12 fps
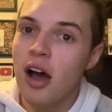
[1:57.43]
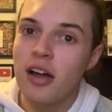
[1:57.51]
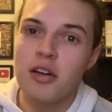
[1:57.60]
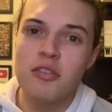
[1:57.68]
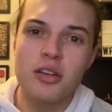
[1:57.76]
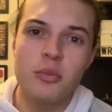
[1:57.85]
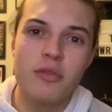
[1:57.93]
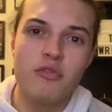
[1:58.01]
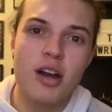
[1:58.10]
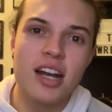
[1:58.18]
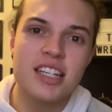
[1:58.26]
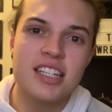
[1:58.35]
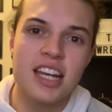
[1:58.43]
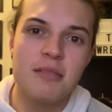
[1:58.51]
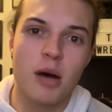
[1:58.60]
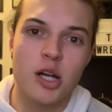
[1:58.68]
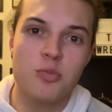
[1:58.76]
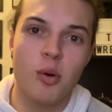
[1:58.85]
I don't think we've really seen
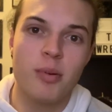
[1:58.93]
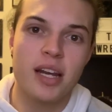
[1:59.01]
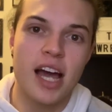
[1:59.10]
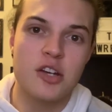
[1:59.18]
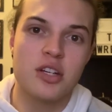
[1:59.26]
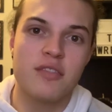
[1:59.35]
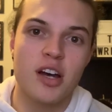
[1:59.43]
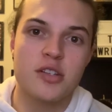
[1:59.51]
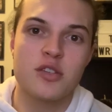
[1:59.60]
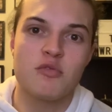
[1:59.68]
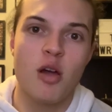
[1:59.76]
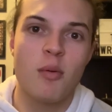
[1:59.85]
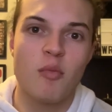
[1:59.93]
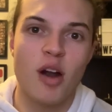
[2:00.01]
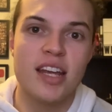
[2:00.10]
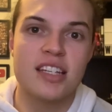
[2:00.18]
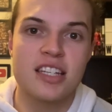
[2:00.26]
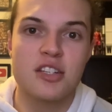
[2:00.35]
much Bobby Lashley versus Roman
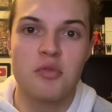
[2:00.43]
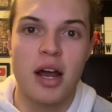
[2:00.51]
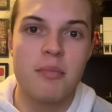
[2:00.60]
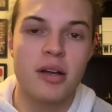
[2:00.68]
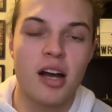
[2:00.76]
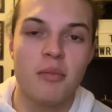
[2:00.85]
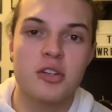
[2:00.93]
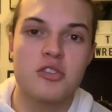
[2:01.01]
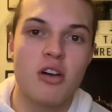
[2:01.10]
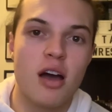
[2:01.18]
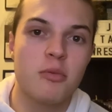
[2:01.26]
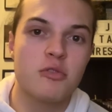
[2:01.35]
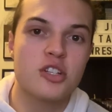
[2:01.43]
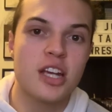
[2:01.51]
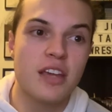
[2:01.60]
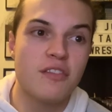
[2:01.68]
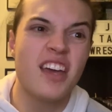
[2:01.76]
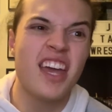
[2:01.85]
Reigns since Reigns become the Tribal
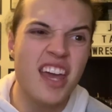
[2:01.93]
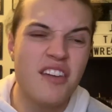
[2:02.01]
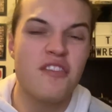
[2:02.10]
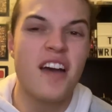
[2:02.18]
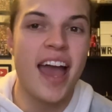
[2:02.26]
Chief, if